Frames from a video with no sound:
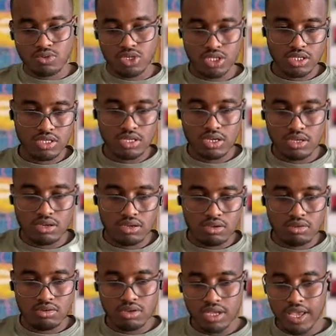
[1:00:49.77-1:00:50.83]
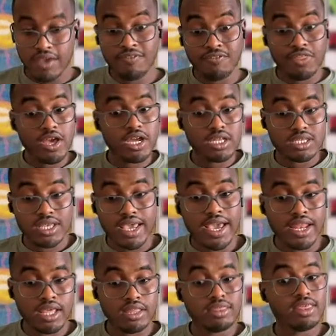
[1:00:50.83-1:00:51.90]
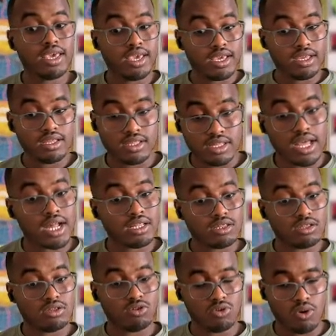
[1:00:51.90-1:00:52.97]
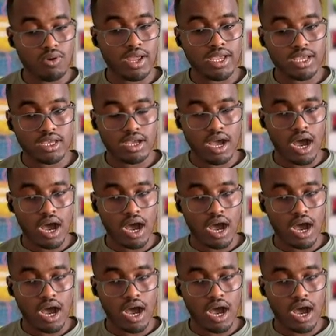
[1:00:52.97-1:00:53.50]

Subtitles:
just if there is anything that like